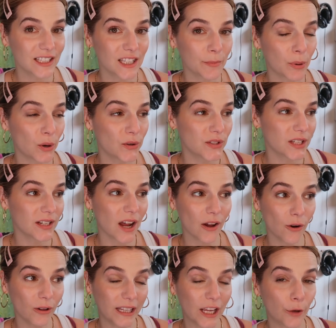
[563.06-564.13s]
is supposed to
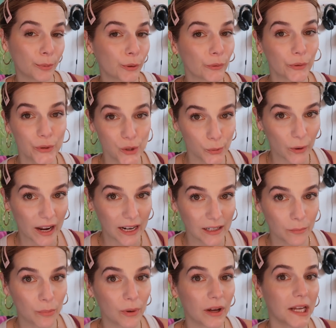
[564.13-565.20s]
not only help you lose
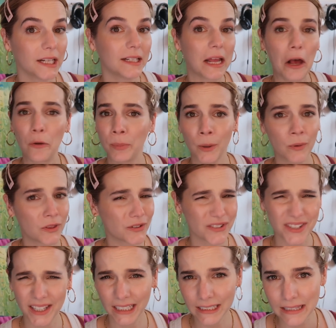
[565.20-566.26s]
weight, but help you with
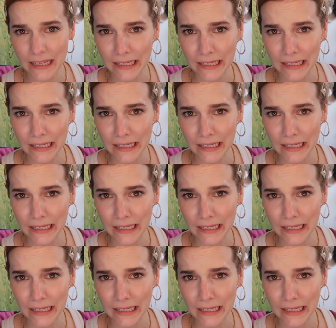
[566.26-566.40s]
your sex